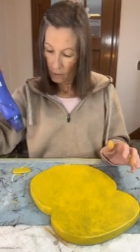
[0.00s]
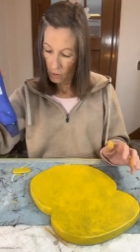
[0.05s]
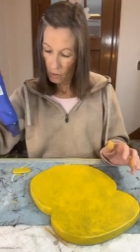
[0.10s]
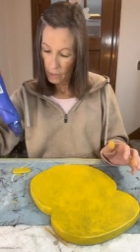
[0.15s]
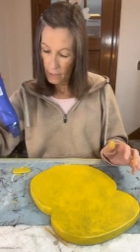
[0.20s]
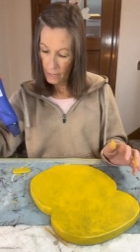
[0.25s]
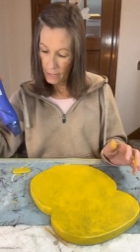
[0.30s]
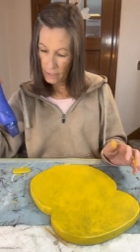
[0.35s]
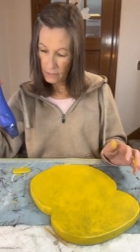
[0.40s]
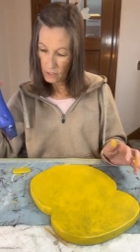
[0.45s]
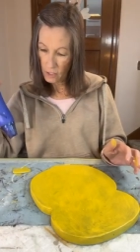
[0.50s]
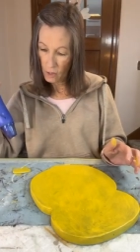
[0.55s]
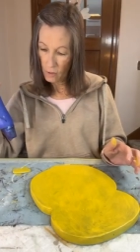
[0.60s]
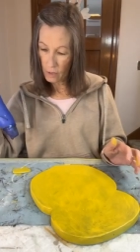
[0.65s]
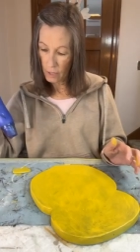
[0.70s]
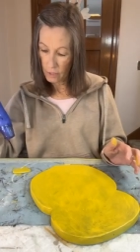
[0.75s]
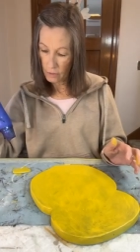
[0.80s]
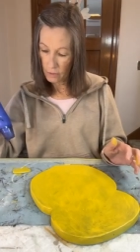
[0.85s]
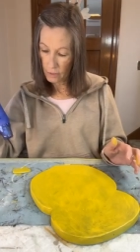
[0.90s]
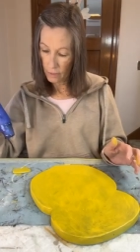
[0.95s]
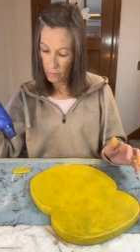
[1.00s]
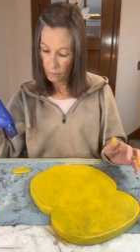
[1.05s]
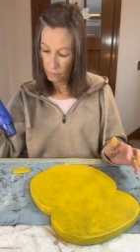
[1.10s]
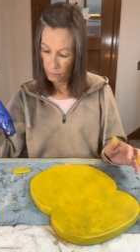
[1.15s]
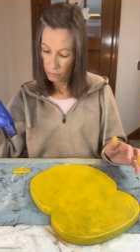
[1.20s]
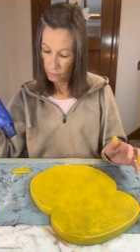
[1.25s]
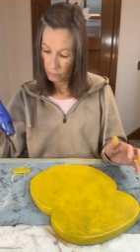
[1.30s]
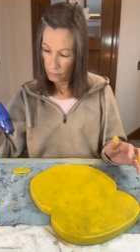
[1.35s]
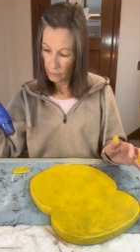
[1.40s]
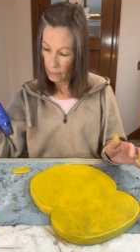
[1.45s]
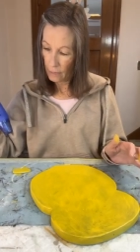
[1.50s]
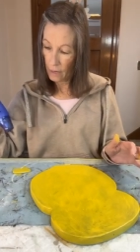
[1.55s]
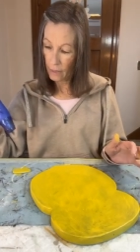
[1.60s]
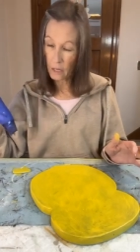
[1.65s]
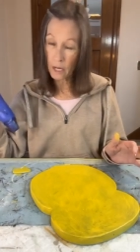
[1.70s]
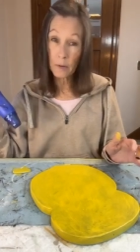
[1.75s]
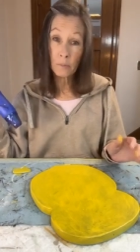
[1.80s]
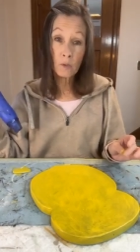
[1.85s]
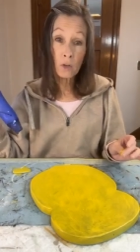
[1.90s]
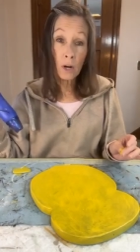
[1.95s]
Crazy, crazy.
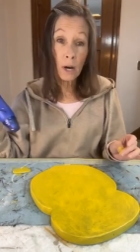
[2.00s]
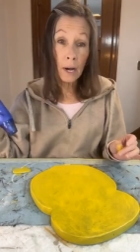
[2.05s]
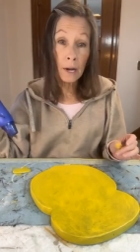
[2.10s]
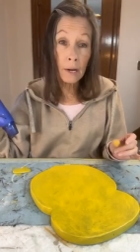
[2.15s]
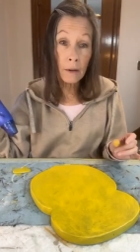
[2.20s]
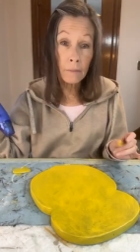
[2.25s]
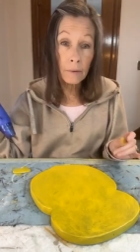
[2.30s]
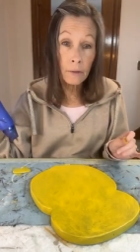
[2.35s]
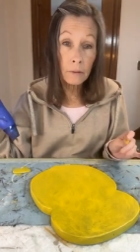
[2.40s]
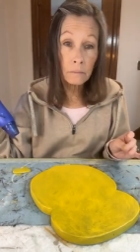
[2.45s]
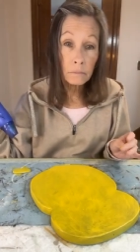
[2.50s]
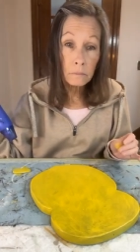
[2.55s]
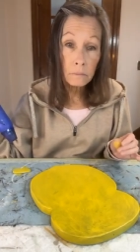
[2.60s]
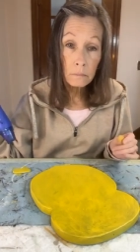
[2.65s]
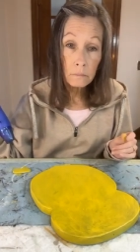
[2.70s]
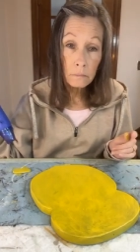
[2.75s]
Can't keep track of it.